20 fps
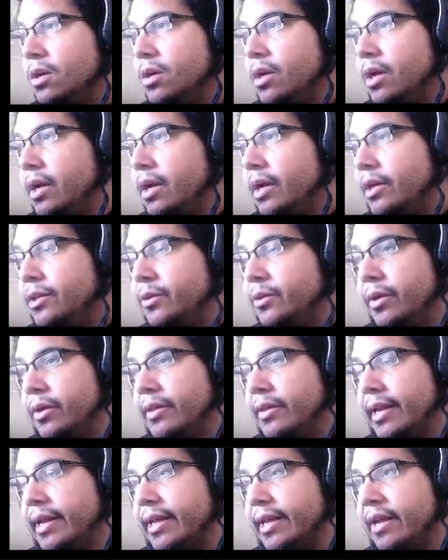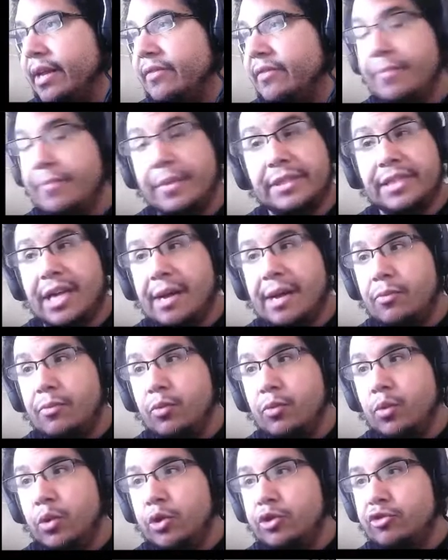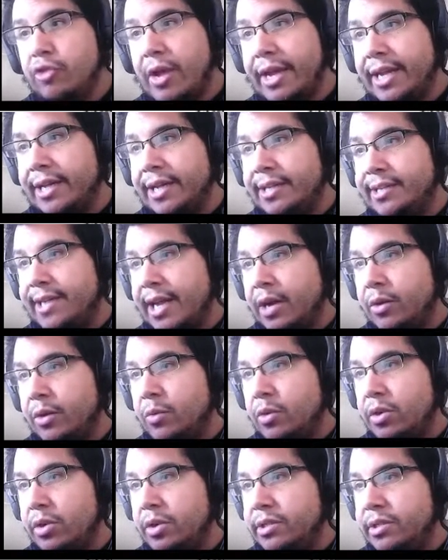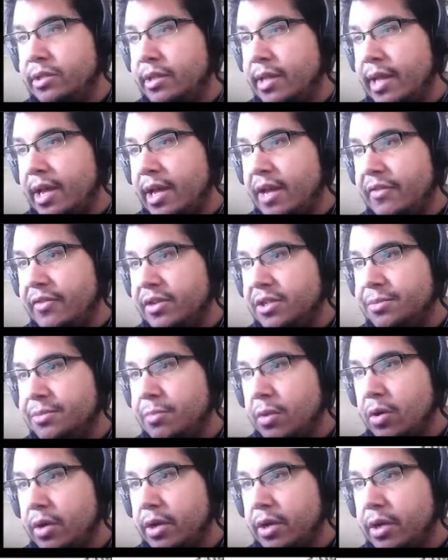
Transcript: And doing that again from the top ruler, dragging downwards to the ½ inch mark.